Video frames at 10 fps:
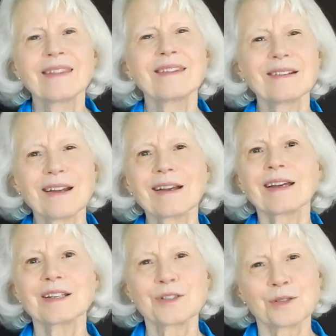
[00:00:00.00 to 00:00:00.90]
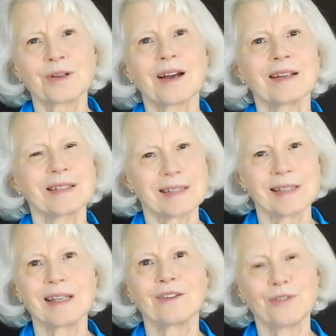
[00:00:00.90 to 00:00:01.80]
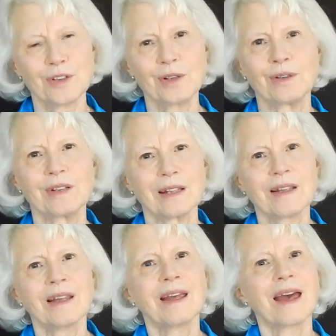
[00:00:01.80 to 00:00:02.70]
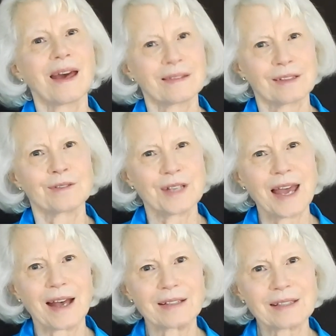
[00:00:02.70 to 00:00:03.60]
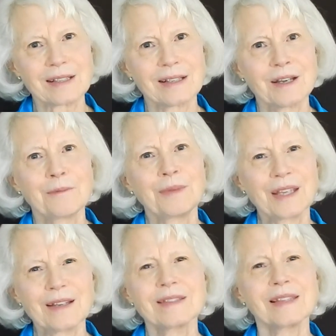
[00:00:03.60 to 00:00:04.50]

they're not going to try to sneak food at their desk, because